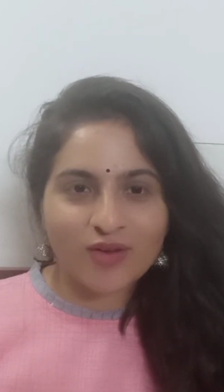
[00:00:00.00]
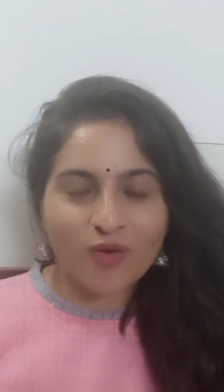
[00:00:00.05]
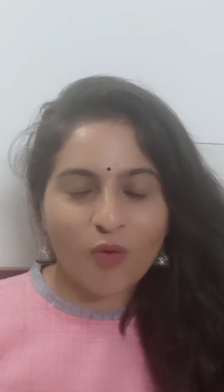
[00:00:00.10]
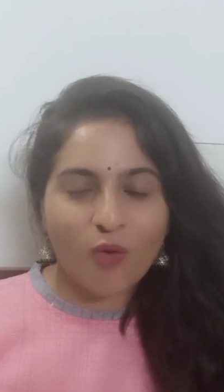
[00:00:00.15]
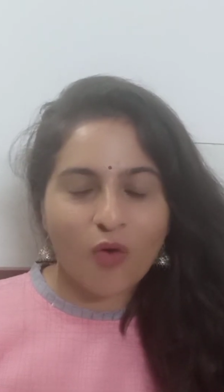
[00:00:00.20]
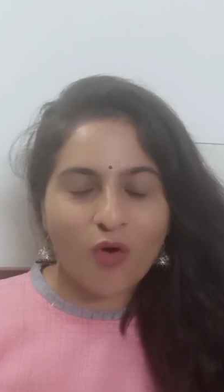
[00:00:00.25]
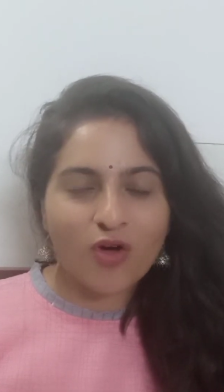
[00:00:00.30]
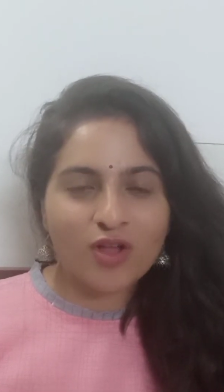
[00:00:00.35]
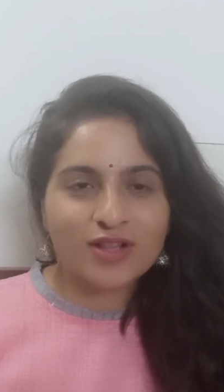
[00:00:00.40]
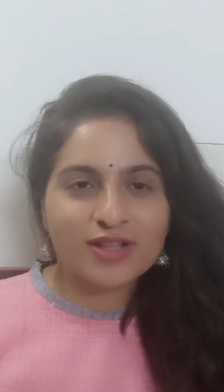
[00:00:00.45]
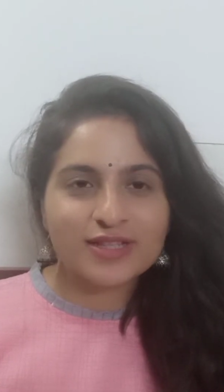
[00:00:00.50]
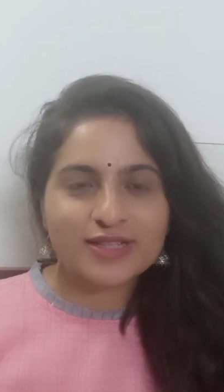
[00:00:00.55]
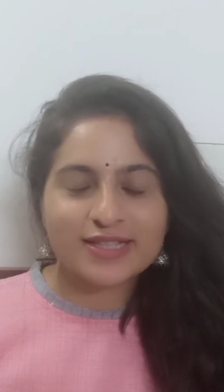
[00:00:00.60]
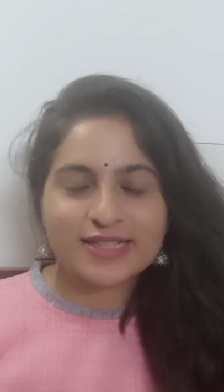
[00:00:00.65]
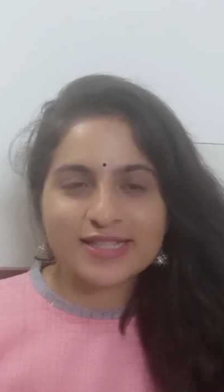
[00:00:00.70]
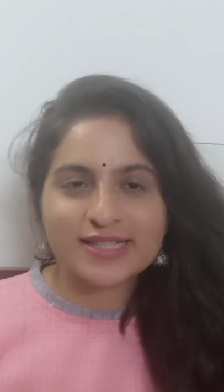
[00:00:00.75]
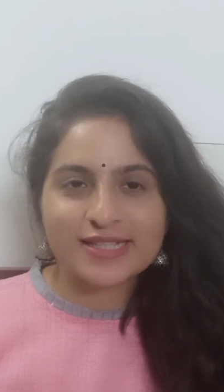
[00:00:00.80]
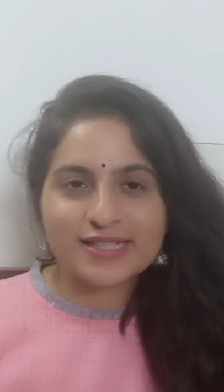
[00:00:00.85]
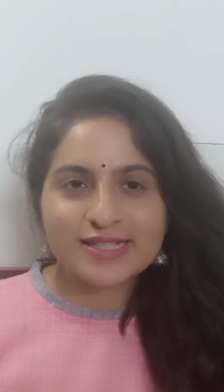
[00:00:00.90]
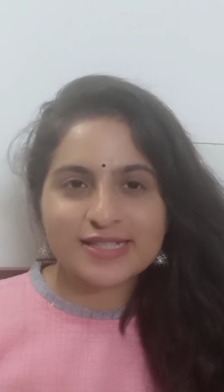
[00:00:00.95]
all
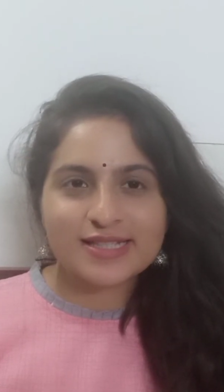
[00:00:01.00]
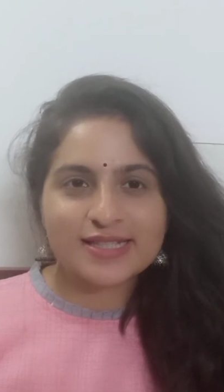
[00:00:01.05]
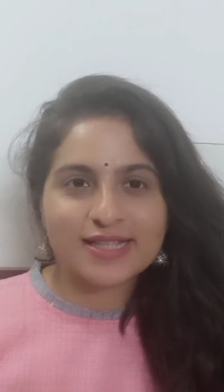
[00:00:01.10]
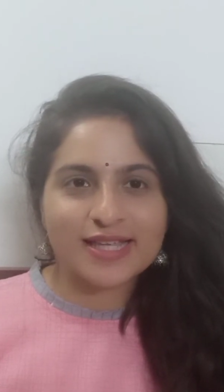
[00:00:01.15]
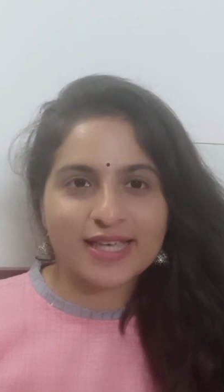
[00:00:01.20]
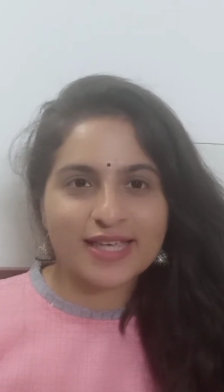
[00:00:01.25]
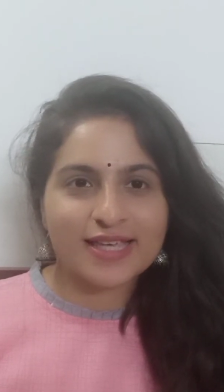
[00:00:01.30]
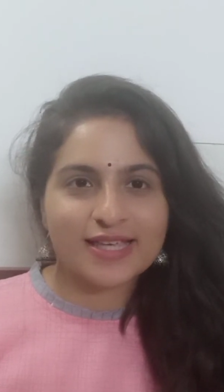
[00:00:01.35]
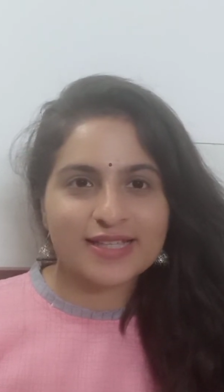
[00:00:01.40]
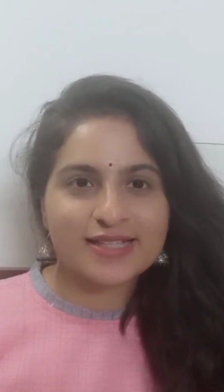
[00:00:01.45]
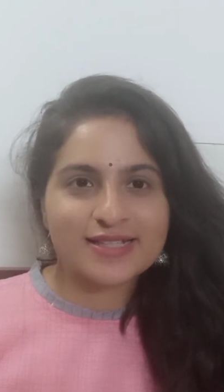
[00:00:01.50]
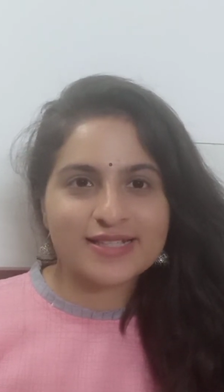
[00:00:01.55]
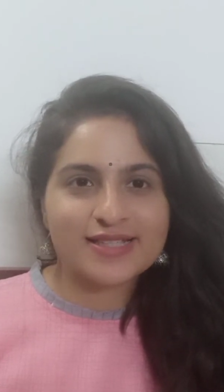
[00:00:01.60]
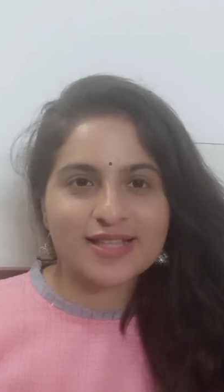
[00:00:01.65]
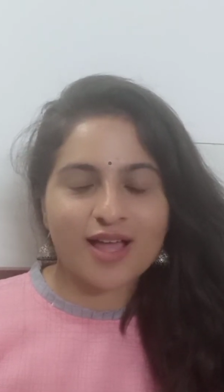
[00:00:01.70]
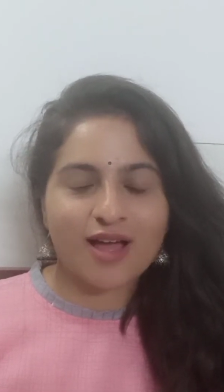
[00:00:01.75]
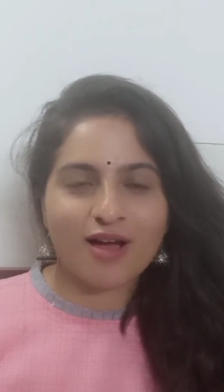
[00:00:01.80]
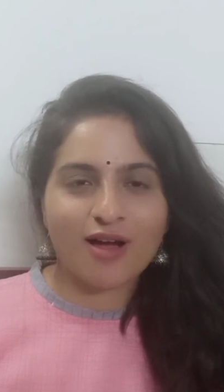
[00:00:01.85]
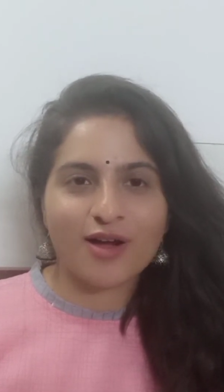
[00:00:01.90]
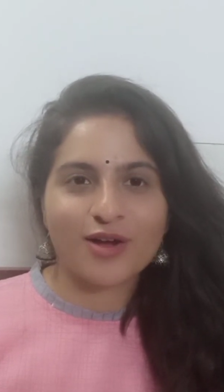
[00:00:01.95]
these things
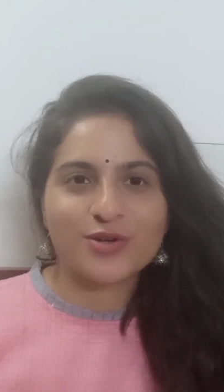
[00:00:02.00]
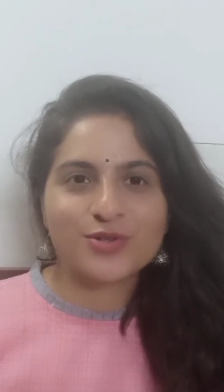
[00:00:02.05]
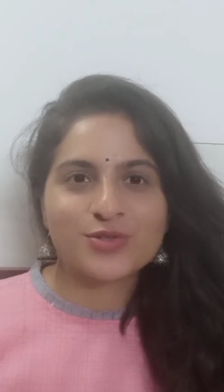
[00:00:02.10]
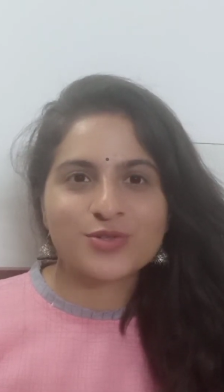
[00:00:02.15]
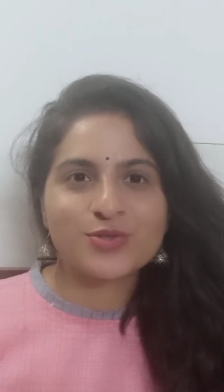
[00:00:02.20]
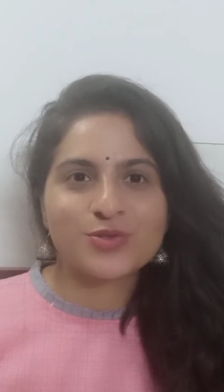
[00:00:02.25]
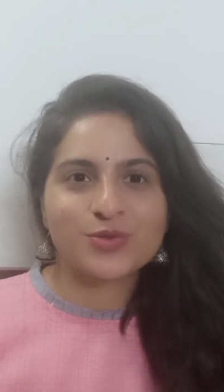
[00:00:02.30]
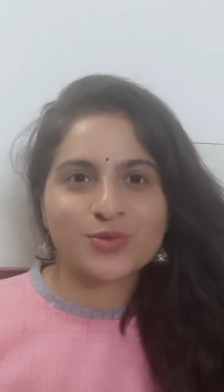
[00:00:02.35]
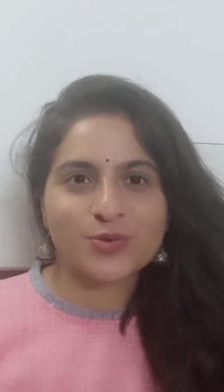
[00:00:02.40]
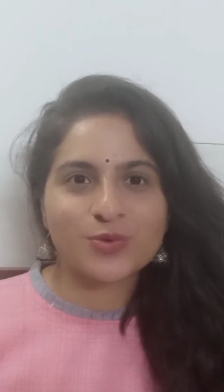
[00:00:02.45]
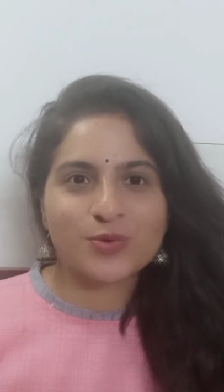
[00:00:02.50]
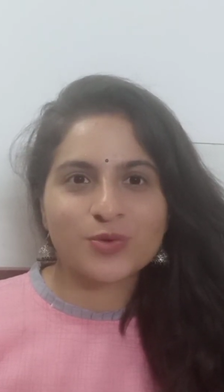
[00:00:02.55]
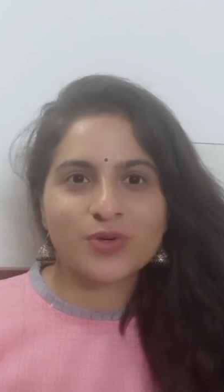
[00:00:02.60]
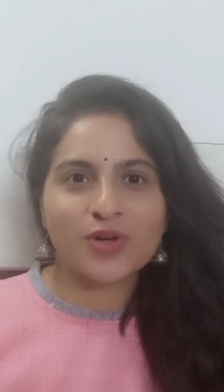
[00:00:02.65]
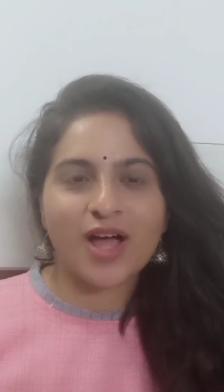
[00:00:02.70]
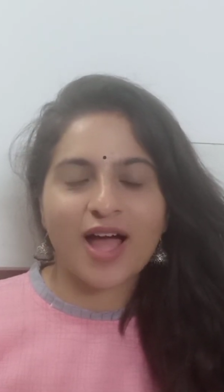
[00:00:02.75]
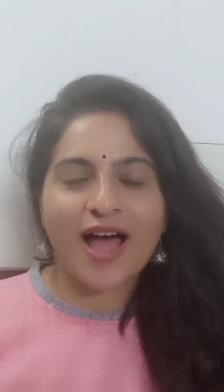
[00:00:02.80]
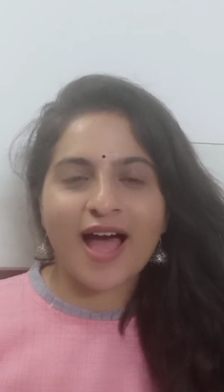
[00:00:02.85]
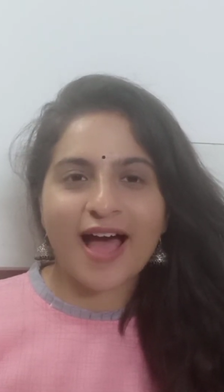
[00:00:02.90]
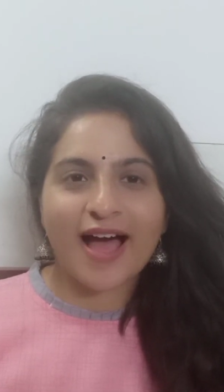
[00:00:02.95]
are so
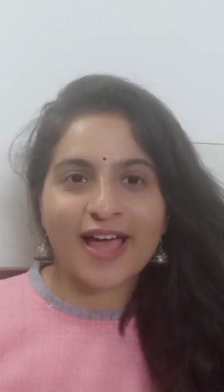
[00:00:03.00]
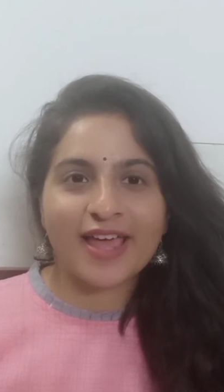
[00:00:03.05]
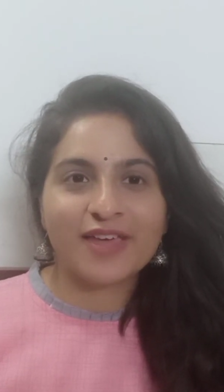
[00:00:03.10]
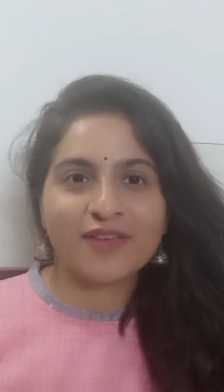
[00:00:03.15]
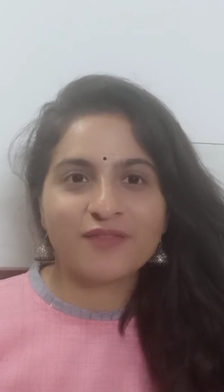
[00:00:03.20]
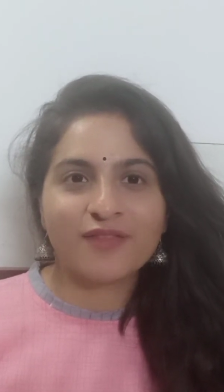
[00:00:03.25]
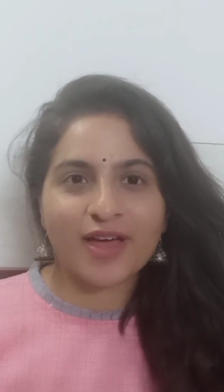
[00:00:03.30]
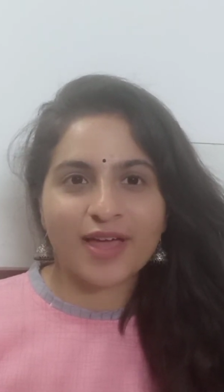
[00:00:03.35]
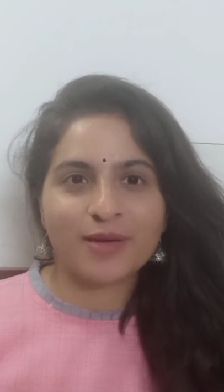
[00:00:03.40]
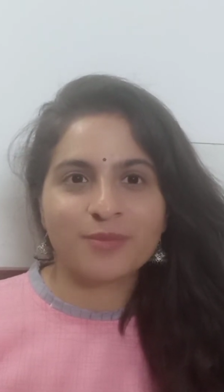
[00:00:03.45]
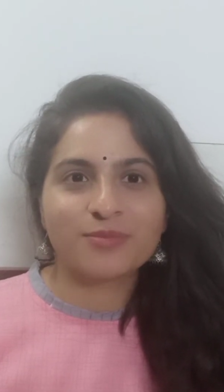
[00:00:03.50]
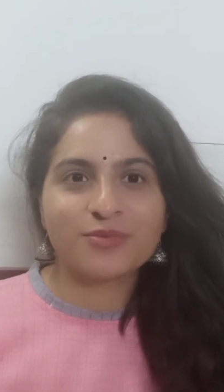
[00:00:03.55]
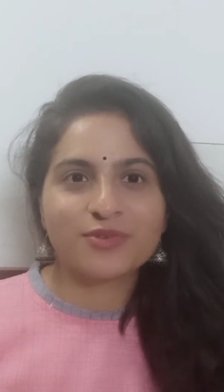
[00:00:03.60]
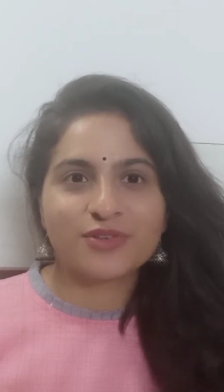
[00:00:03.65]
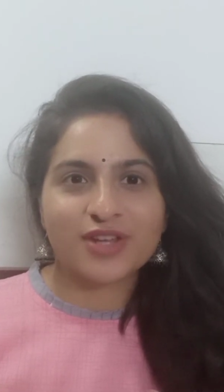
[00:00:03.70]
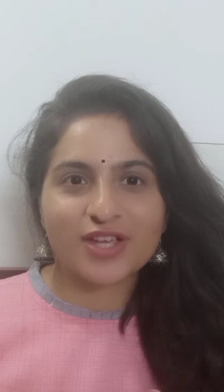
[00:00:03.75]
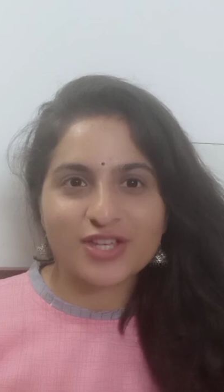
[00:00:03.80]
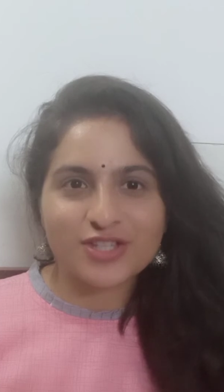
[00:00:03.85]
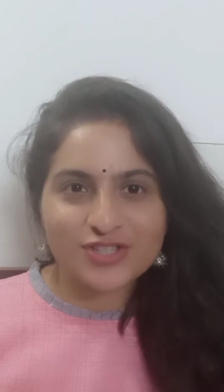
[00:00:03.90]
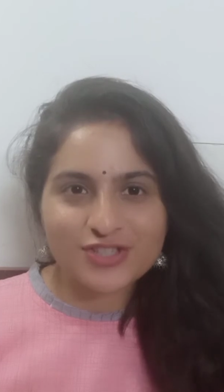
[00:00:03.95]
high
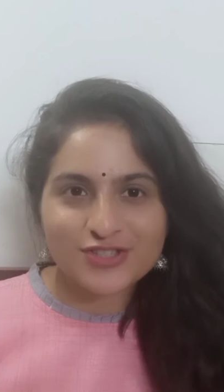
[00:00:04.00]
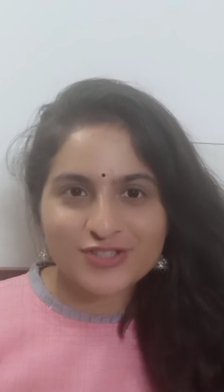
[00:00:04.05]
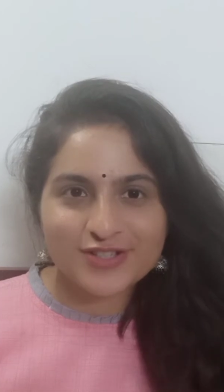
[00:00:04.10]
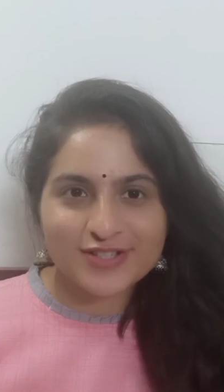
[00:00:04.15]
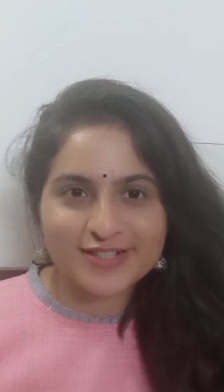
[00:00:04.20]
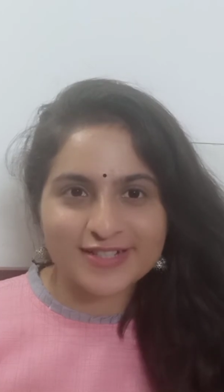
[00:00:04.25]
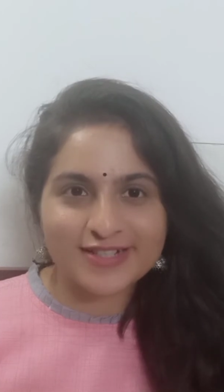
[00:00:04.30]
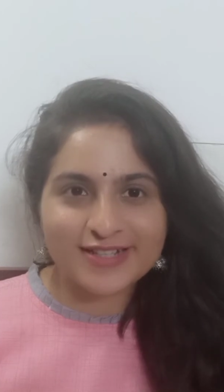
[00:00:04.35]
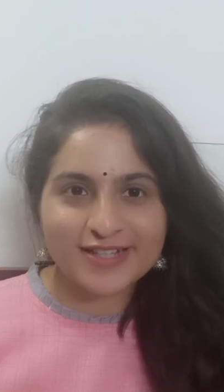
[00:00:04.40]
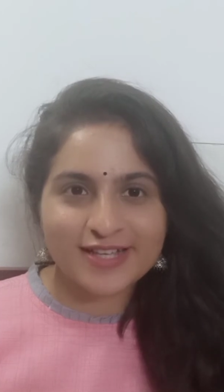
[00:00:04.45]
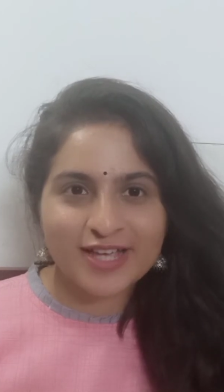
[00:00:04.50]
vibrational.